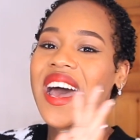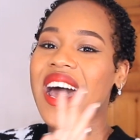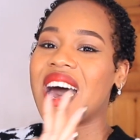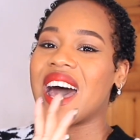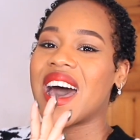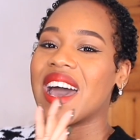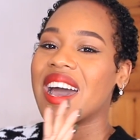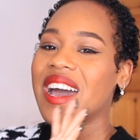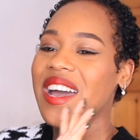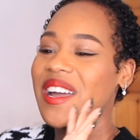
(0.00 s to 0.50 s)

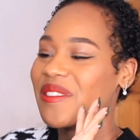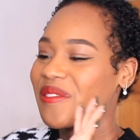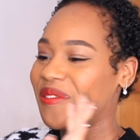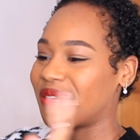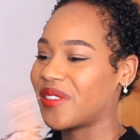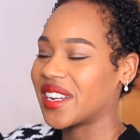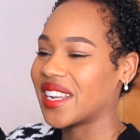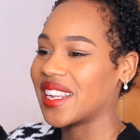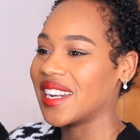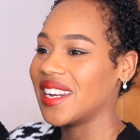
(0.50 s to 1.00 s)
I
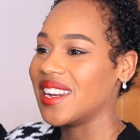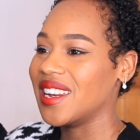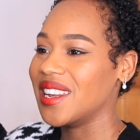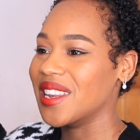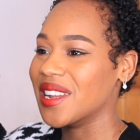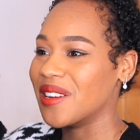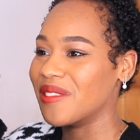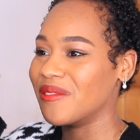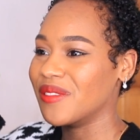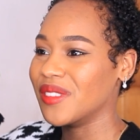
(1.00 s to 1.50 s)
freaking
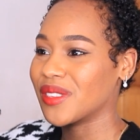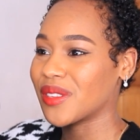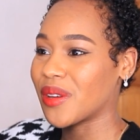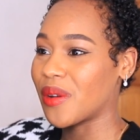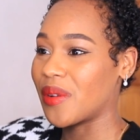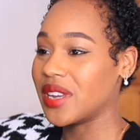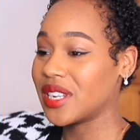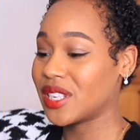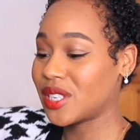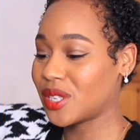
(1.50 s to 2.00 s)
love this
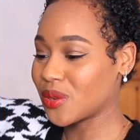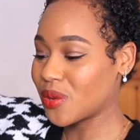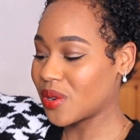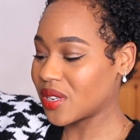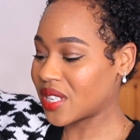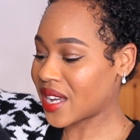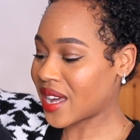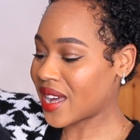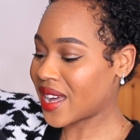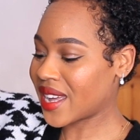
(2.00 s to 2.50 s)
coat. It's
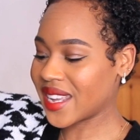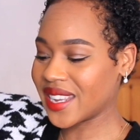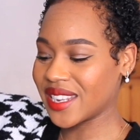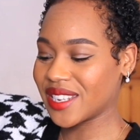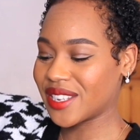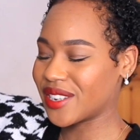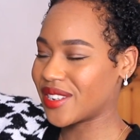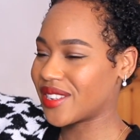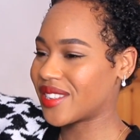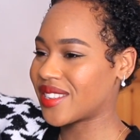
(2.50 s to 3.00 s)
shorter, it's
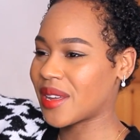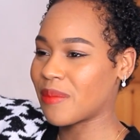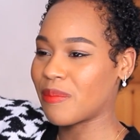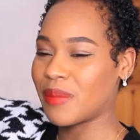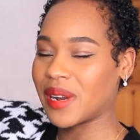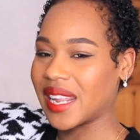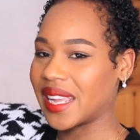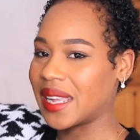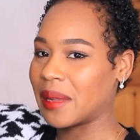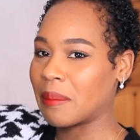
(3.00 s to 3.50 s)
just a
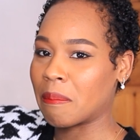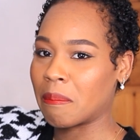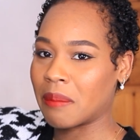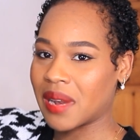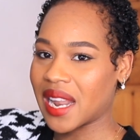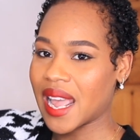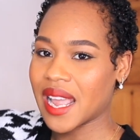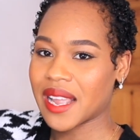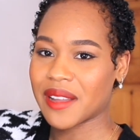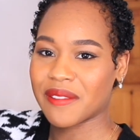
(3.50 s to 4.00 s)
plain
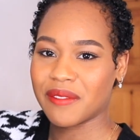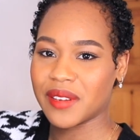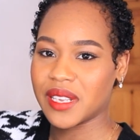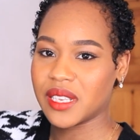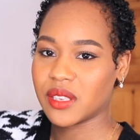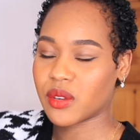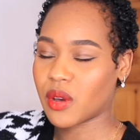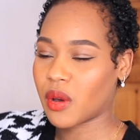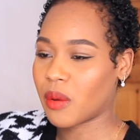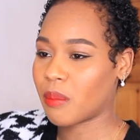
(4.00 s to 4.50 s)
black
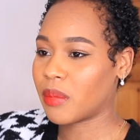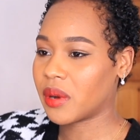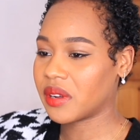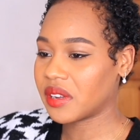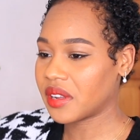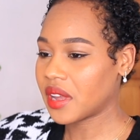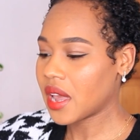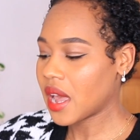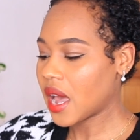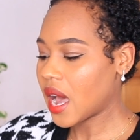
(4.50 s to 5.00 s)
fleece coat,
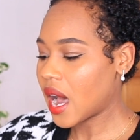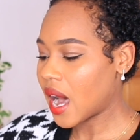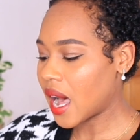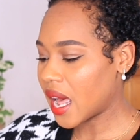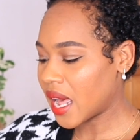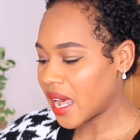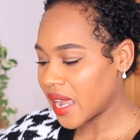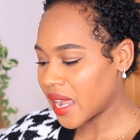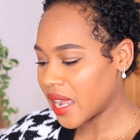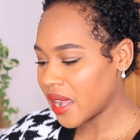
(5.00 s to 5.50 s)
but
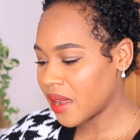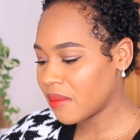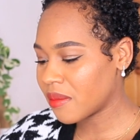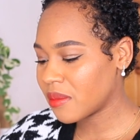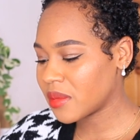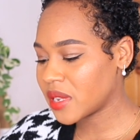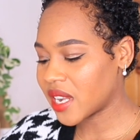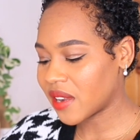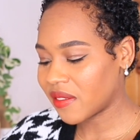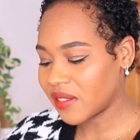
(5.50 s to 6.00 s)
I'm
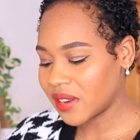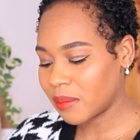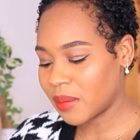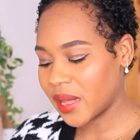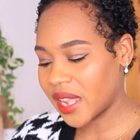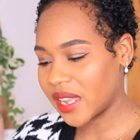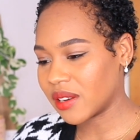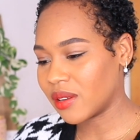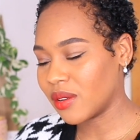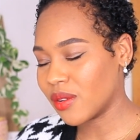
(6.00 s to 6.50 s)
definitely
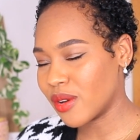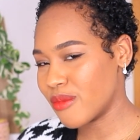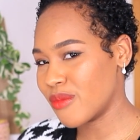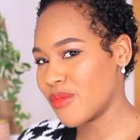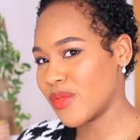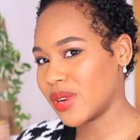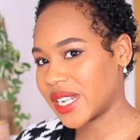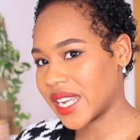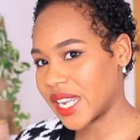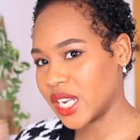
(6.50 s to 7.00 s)
paying a lot
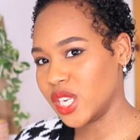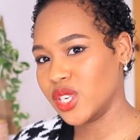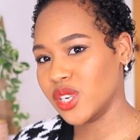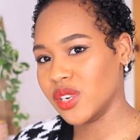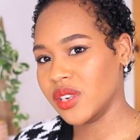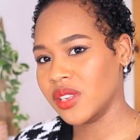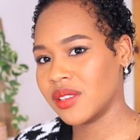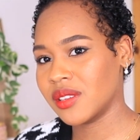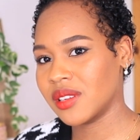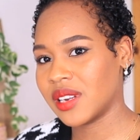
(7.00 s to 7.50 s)
more
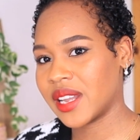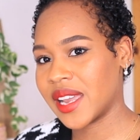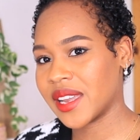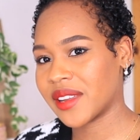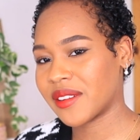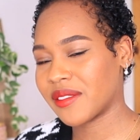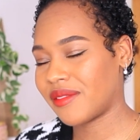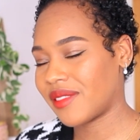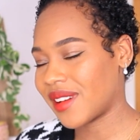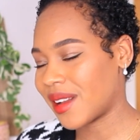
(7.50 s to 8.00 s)
attention to
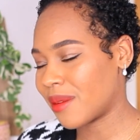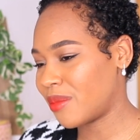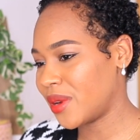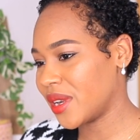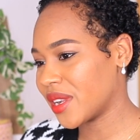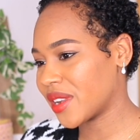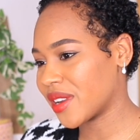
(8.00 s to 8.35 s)
like fabric